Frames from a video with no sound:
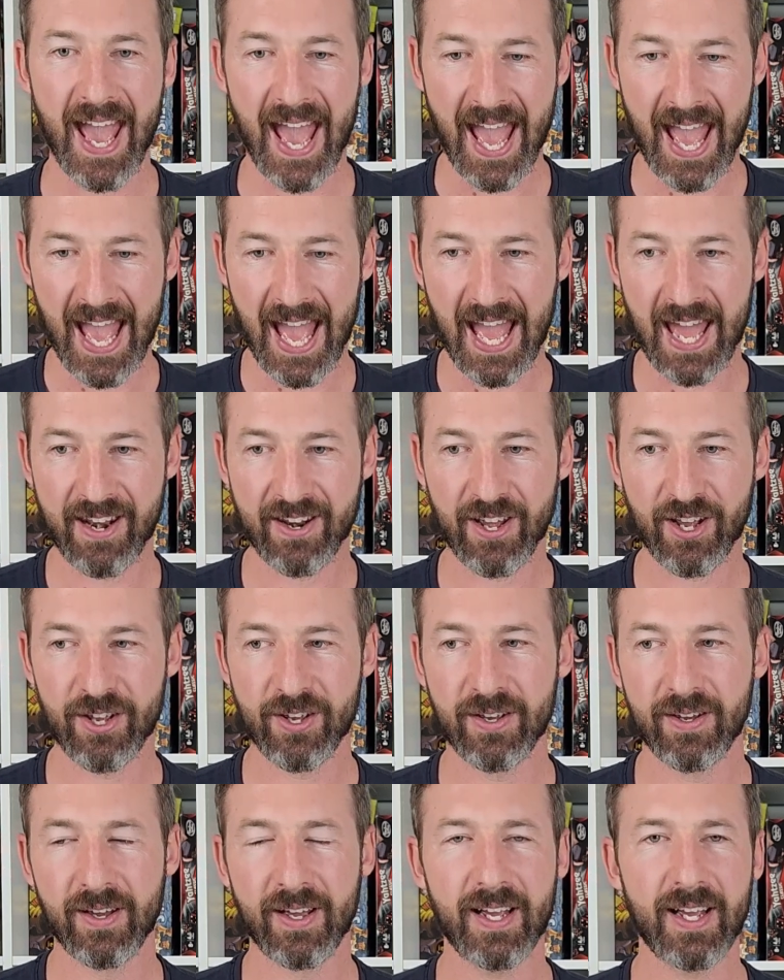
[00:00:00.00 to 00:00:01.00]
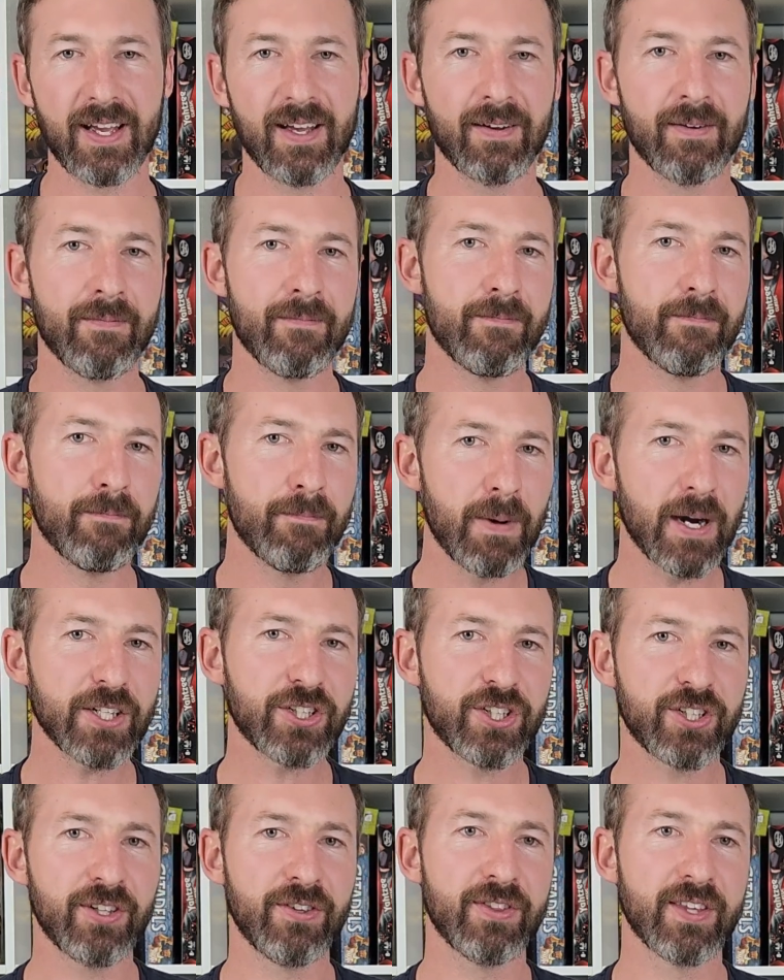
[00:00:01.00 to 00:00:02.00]
and
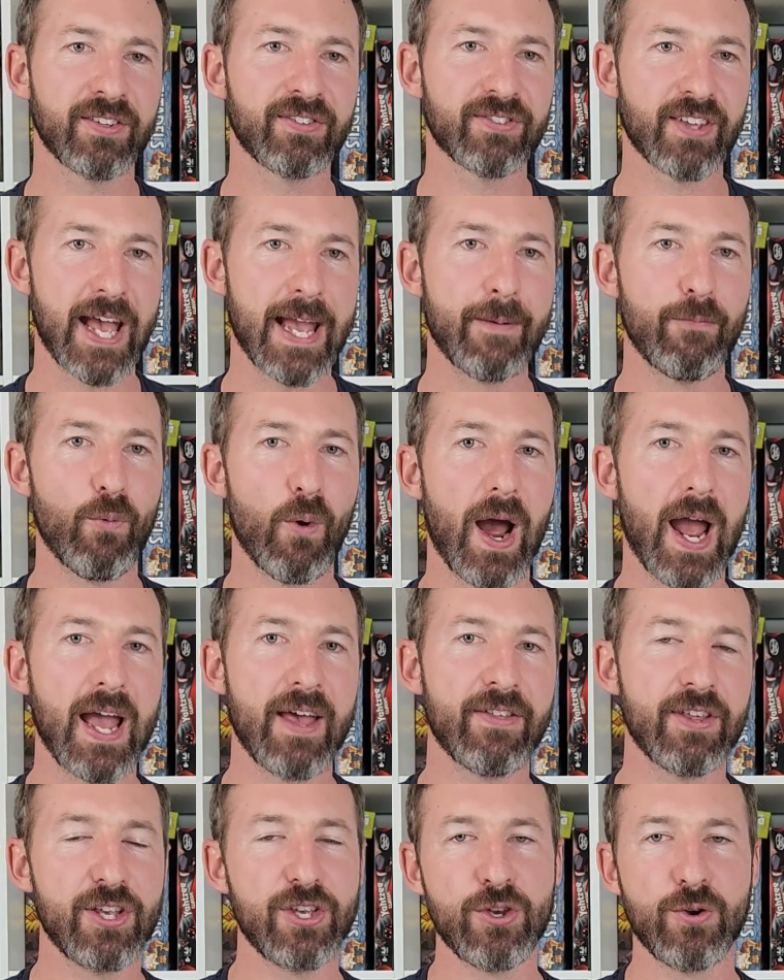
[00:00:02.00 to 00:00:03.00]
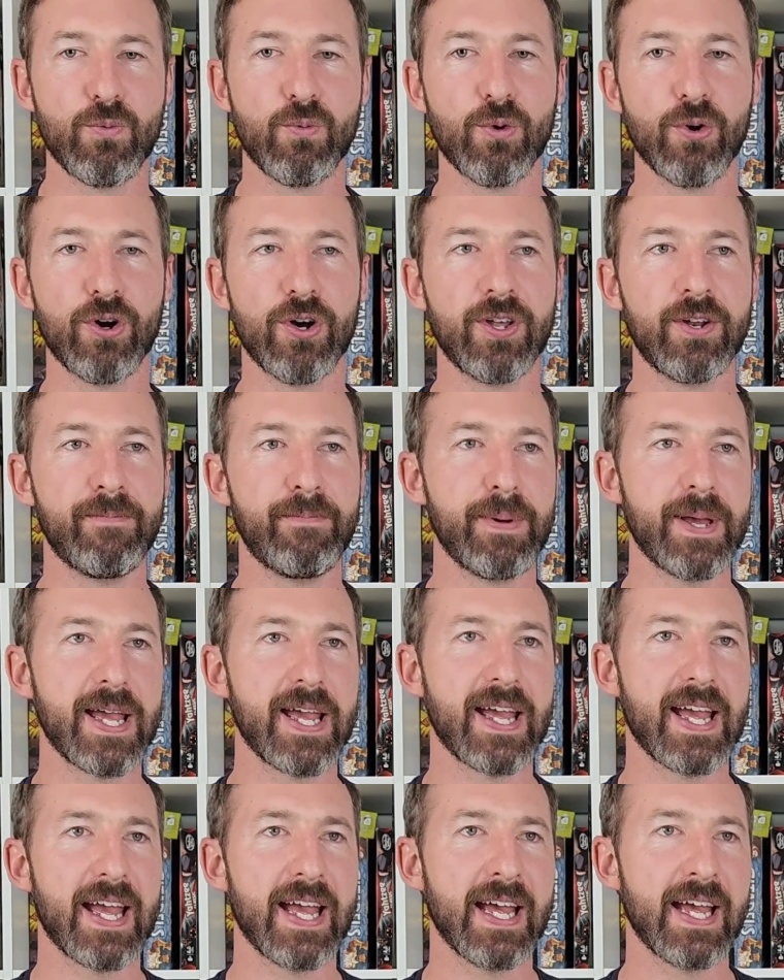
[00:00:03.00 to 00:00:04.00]
much in the same way that you would
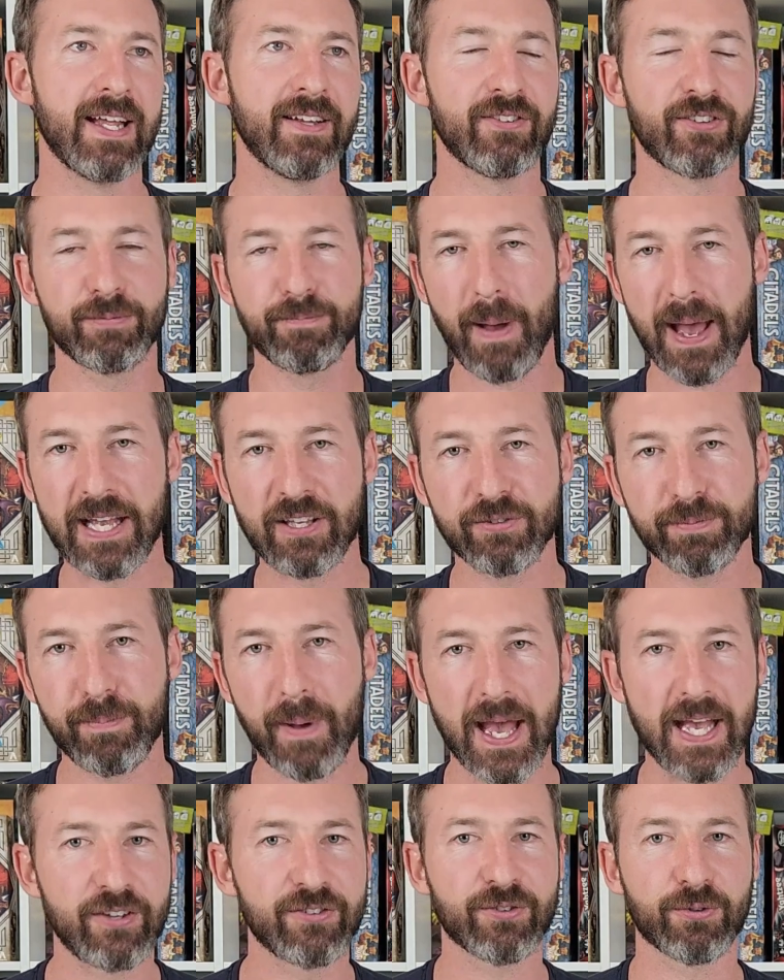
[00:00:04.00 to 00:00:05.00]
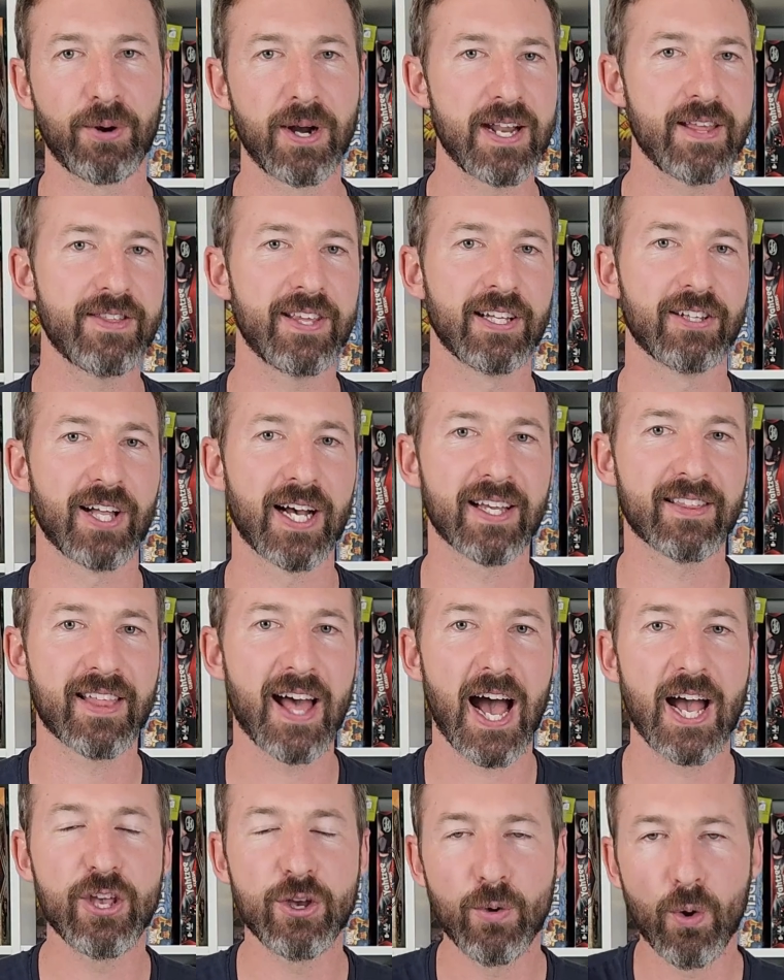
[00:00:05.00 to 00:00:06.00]
be in Space Base or anything like
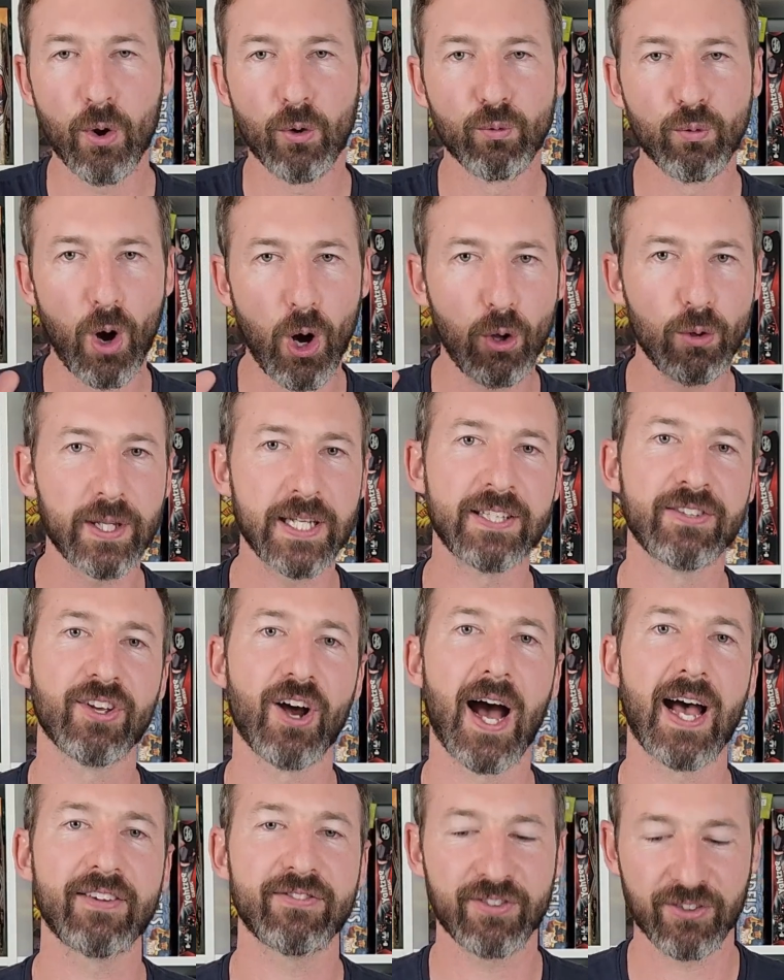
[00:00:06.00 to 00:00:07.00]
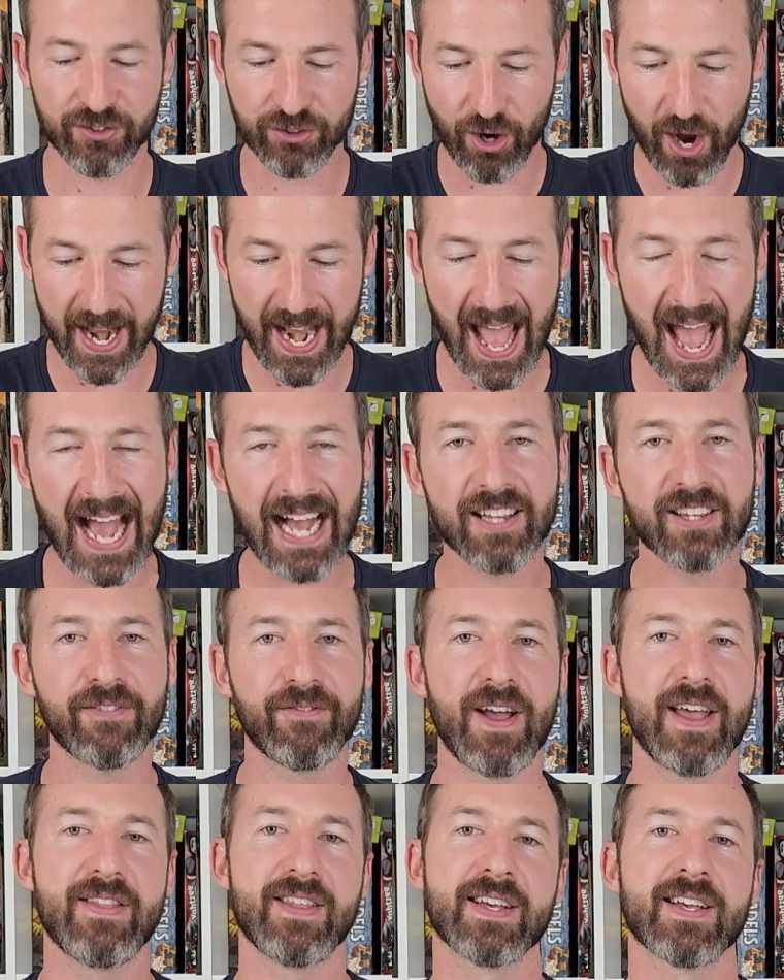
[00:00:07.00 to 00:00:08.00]
that, you are rolling dice to try and
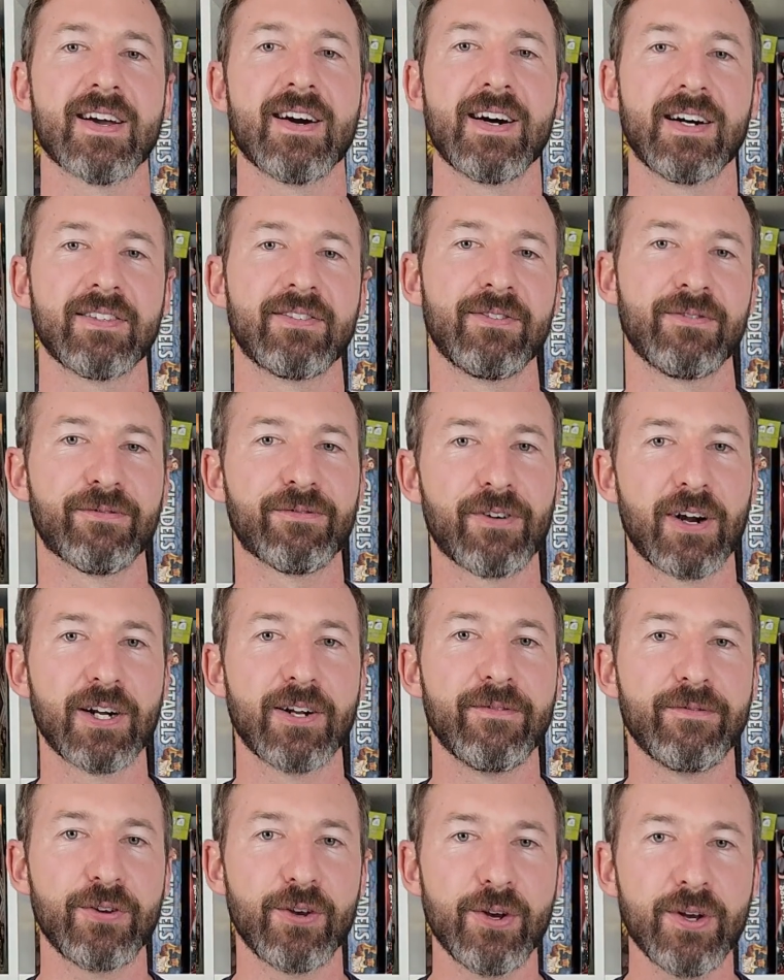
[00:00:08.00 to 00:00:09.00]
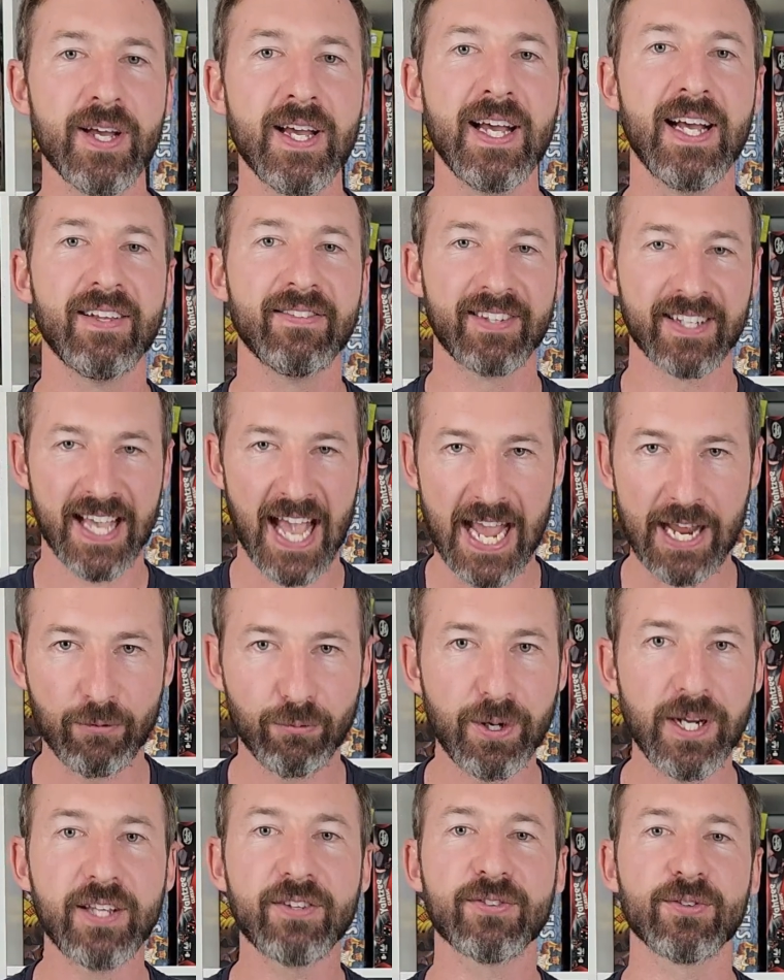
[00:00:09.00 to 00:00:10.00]
activate the cards in front of you to gain
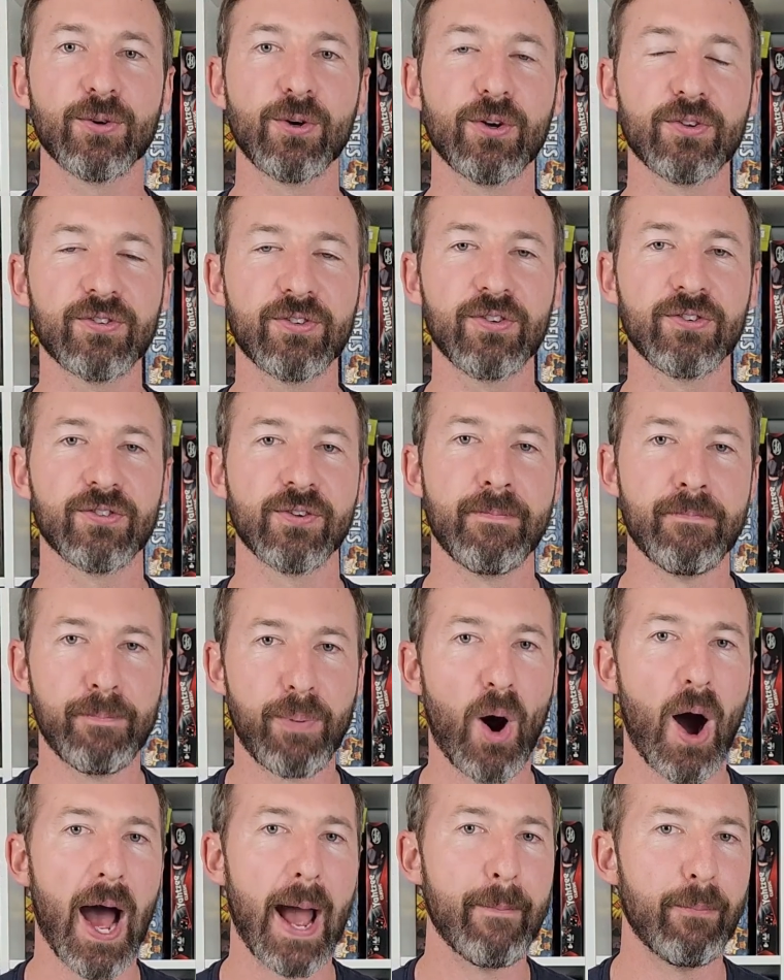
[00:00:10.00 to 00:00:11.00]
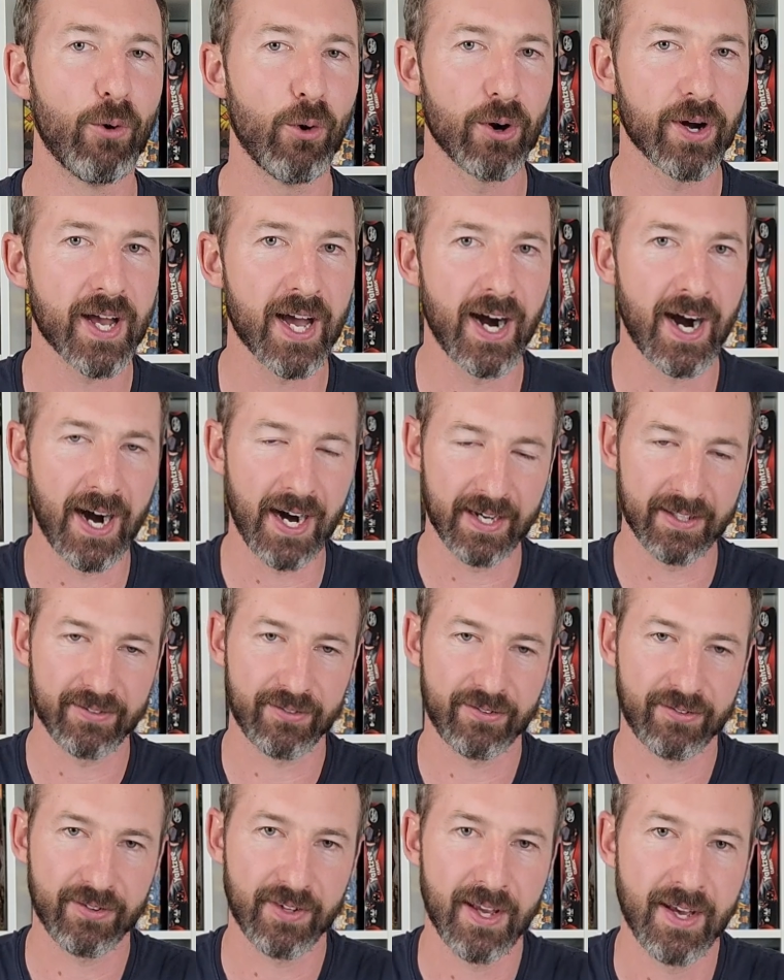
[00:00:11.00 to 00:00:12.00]
resources and buy more
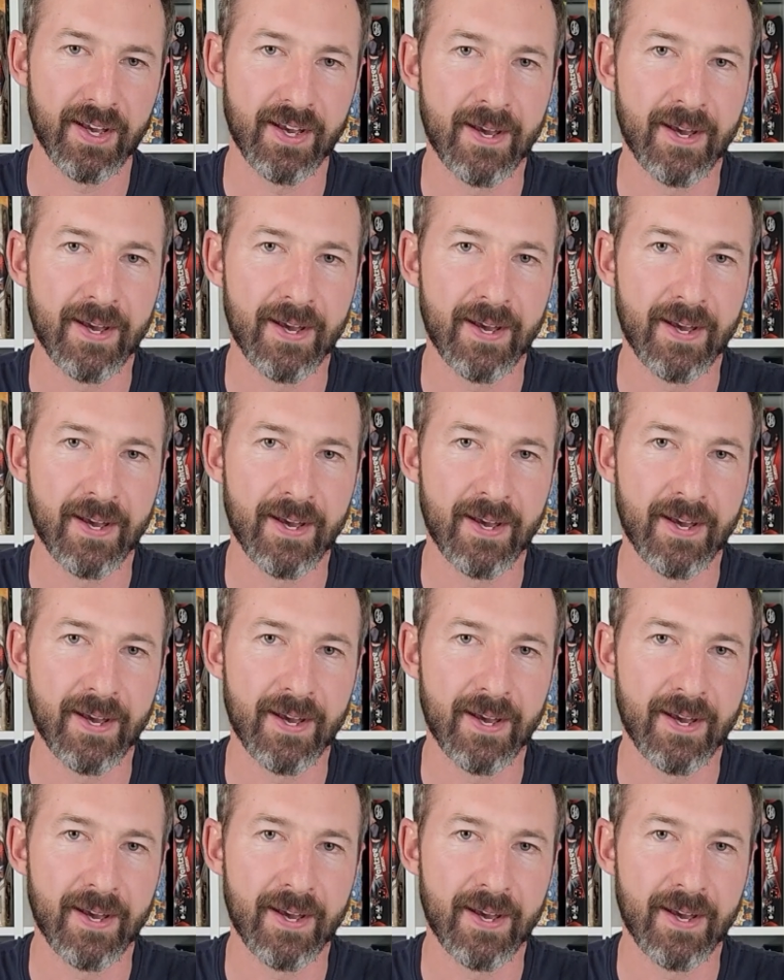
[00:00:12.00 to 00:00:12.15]
cards.